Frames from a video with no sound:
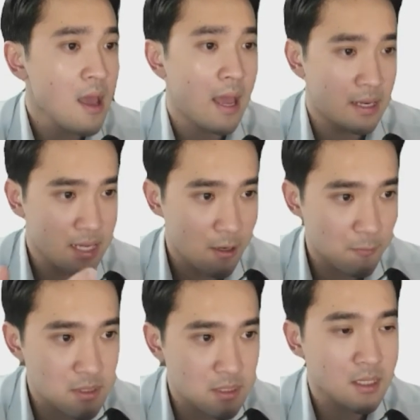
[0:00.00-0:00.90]
and
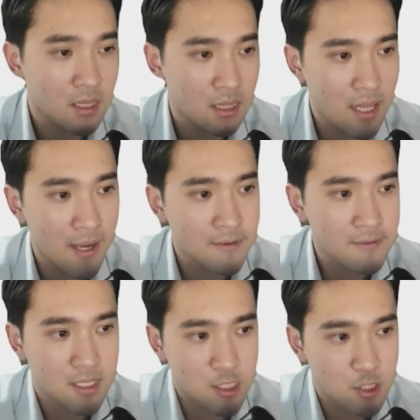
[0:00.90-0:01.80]
healthier
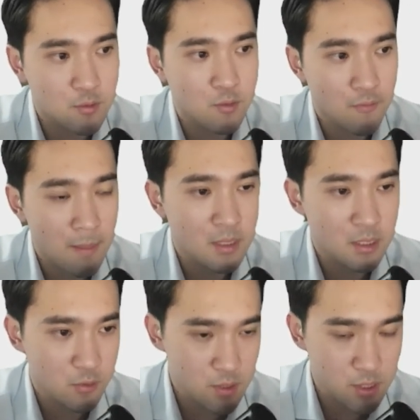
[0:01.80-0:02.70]
lives until November
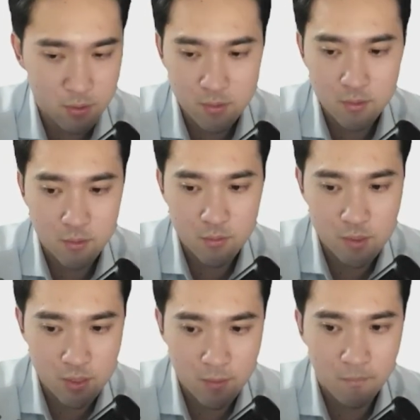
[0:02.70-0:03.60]
two thousand
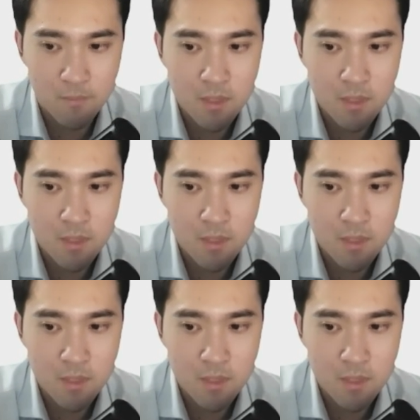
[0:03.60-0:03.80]
twenty.